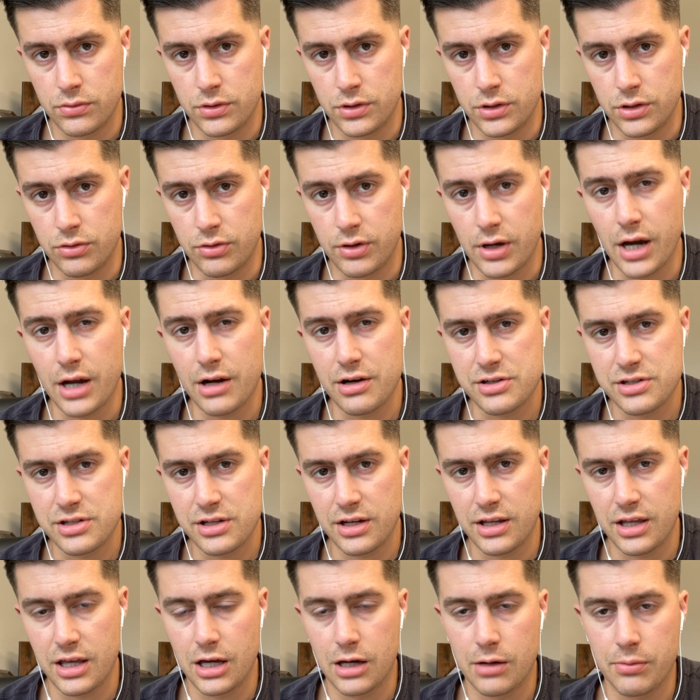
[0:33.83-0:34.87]
you got your
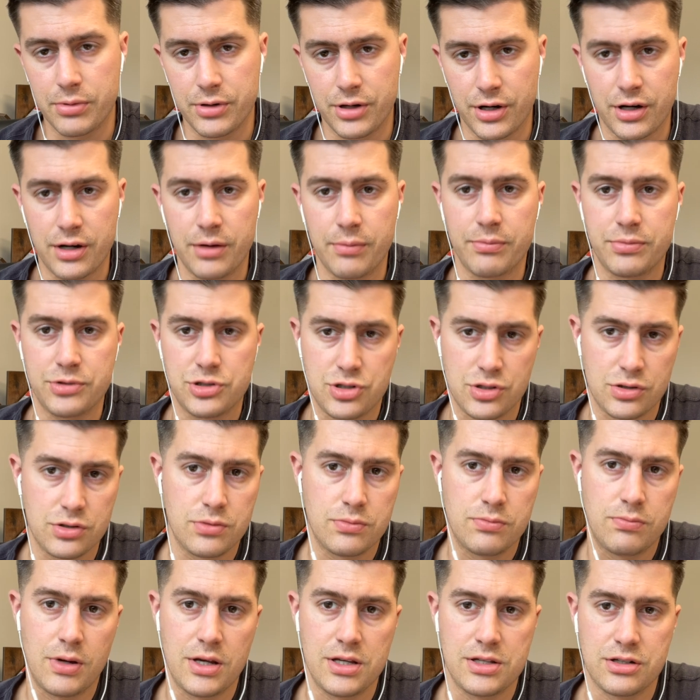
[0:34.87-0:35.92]
CDL, but you're gonna
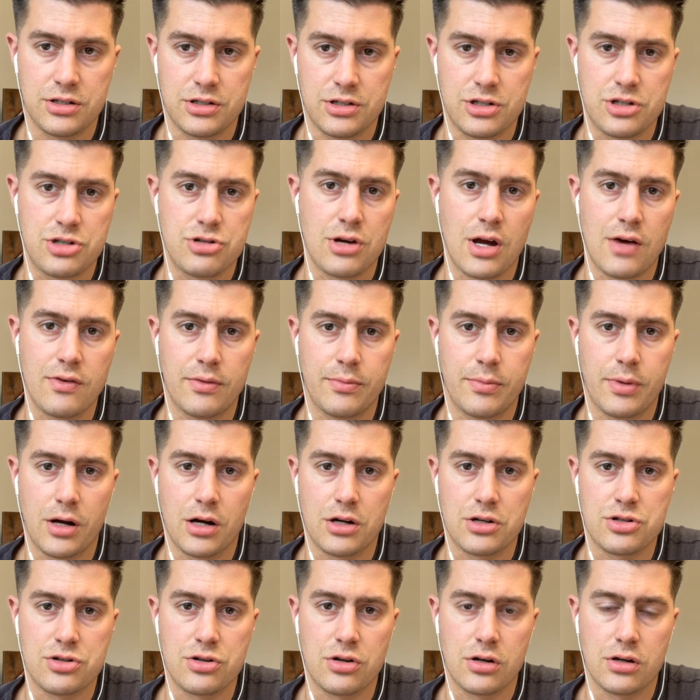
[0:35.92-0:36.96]
basically just drive a
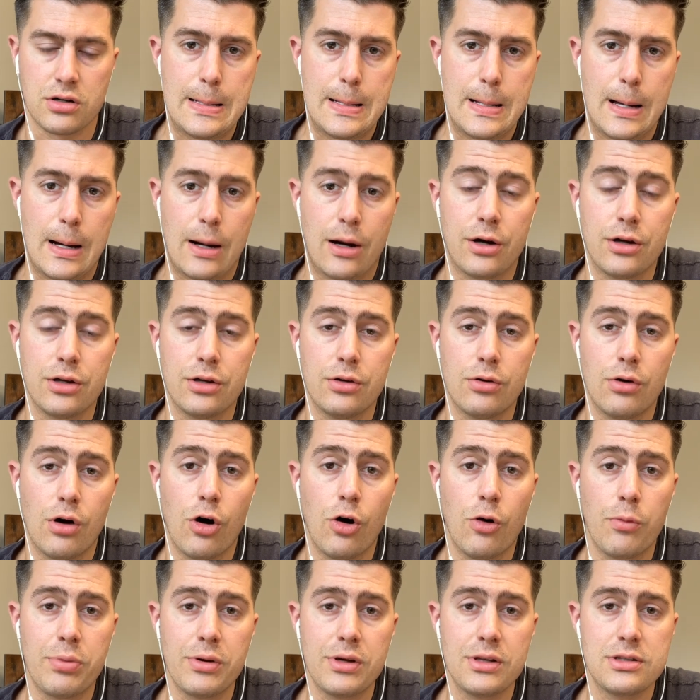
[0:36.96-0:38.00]
box truck. Are you
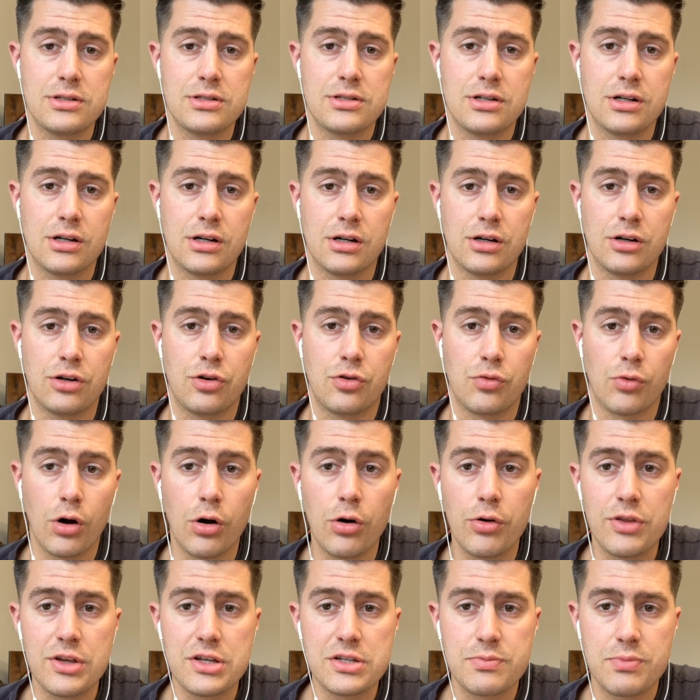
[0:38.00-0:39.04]
hoping to
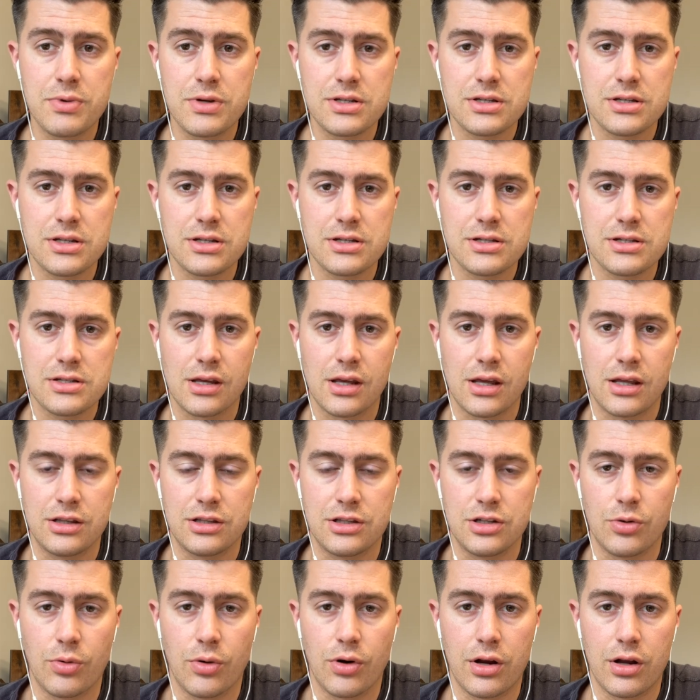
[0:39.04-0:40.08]
grow this business?
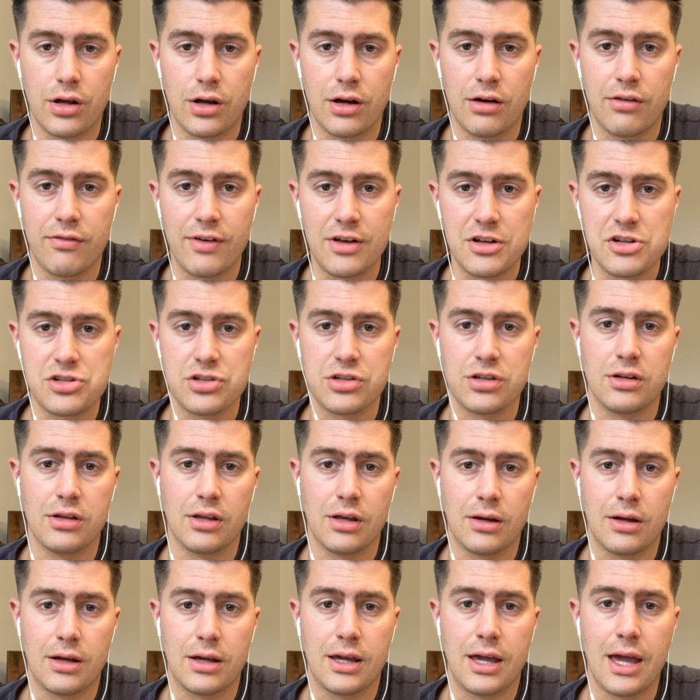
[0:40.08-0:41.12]
Do you want to eventually
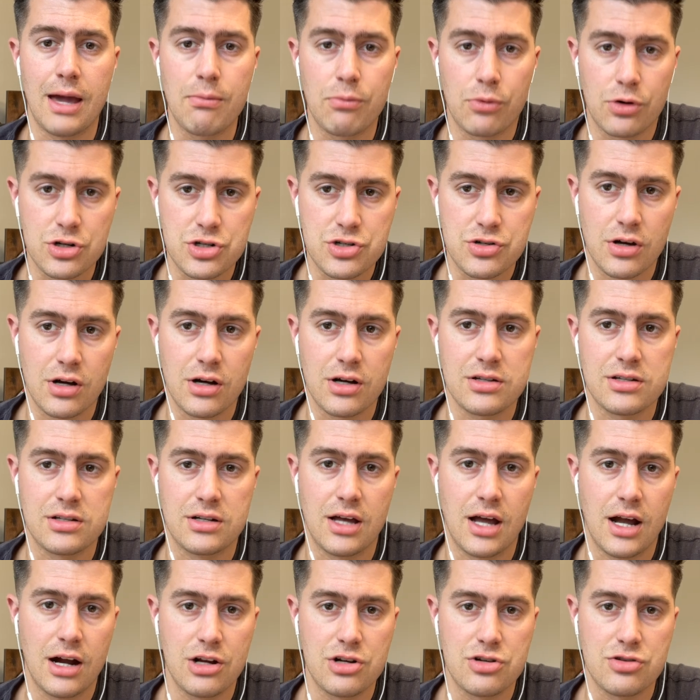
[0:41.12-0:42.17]
like, get more trucks
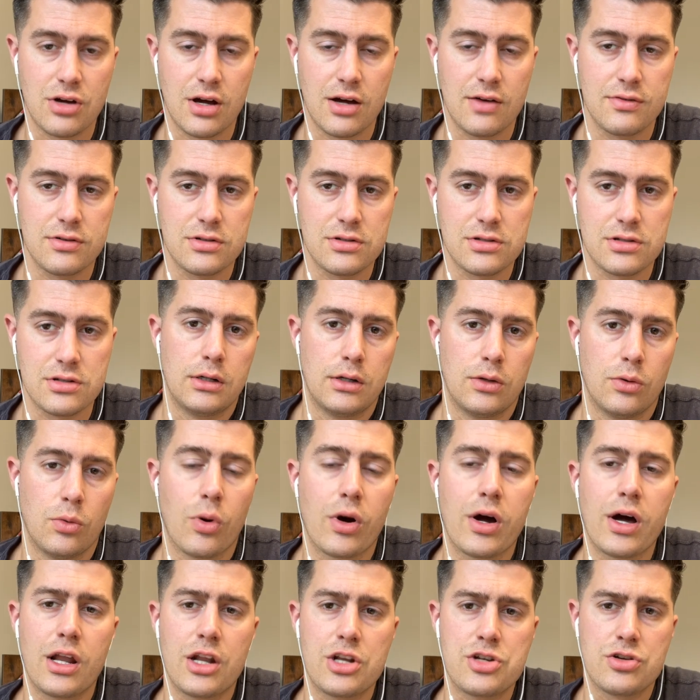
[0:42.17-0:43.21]
and hire drivers?
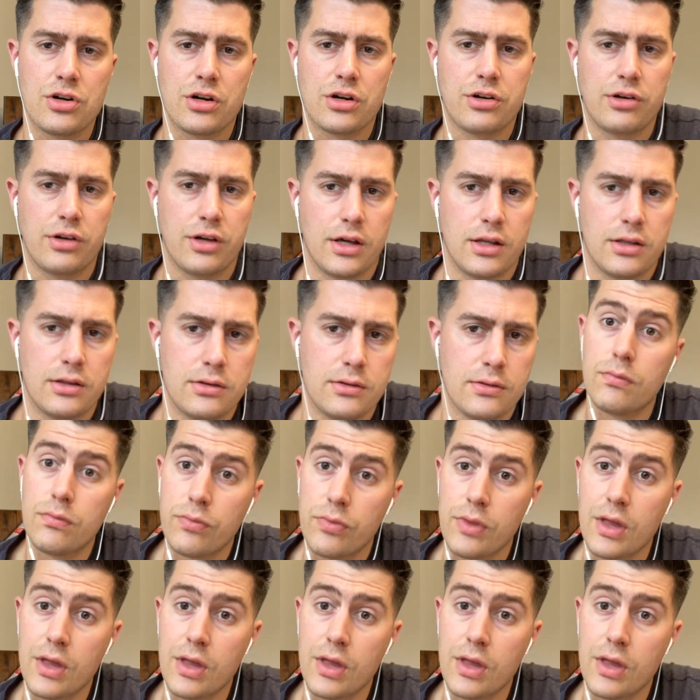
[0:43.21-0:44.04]
What kind of truck are you getting?